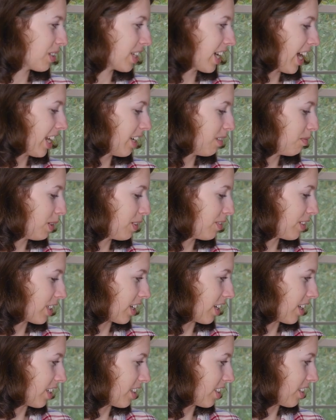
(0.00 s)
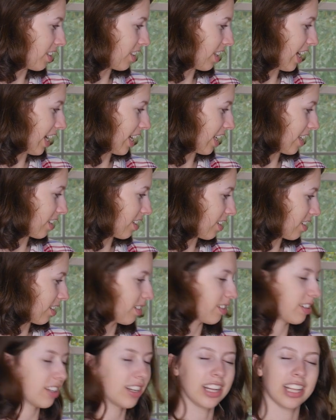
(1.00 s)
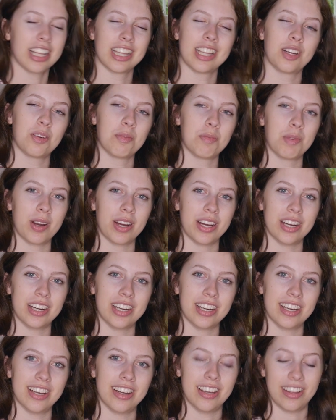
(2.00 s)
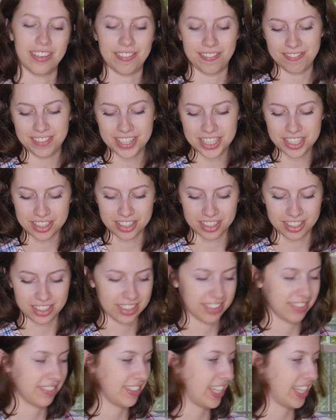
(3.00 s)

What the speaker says: we're kind of moving on to like a little more official